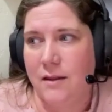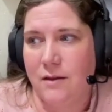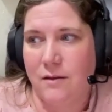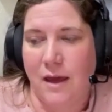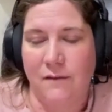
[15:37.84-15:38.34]

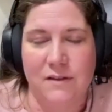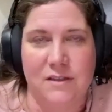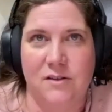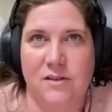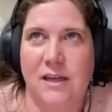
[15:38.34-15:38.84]
Heavens,
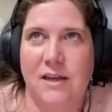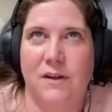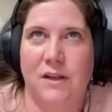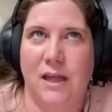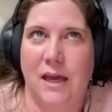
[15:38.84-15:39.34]
there's
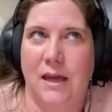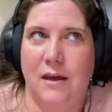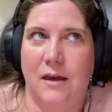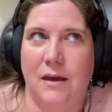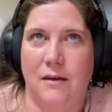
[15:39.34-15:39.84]
even like
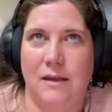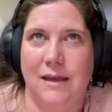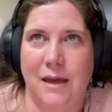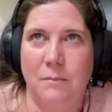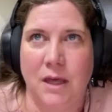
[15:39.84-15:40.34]

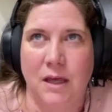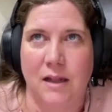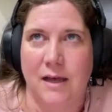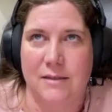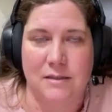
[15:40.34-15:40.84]
gaming
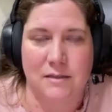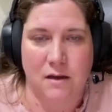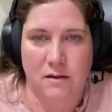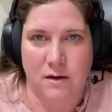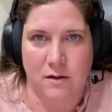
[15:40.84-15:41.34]
classes
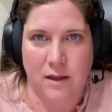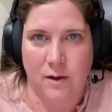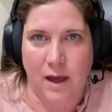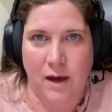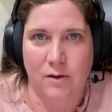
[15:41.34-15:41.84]
on there, like
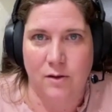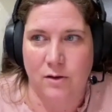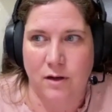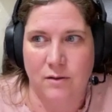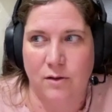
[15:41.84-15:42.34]
how to
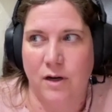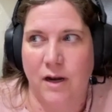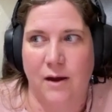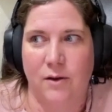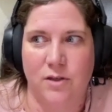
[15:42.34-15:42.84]
learn
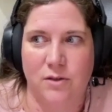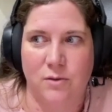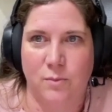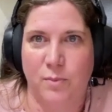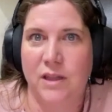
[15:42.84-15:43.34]
how
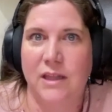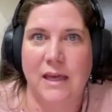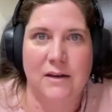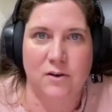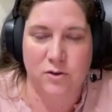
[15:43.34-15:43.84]
to beat the
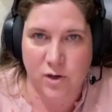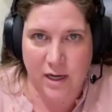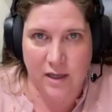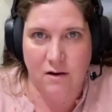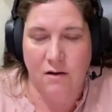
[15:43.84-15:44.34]
Ender
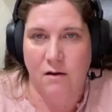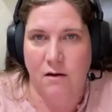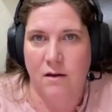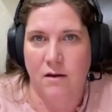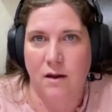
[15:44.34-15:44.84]
Dragon
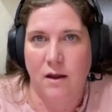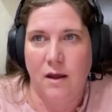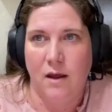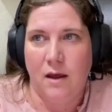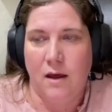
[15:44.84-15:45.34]
on
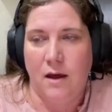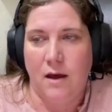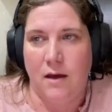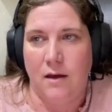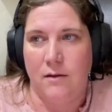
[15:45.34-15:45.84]

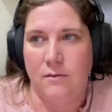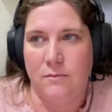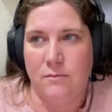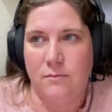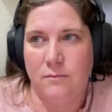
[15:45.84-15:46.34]
uh,
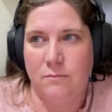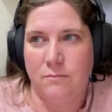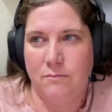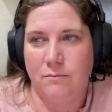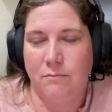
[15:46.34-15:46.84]

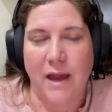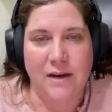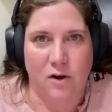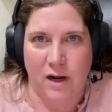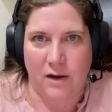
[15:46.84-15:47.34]

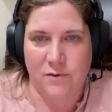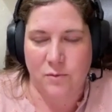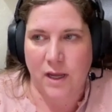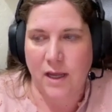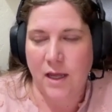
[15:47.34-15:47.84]
Minecraft,
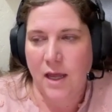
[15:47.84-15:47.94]
right?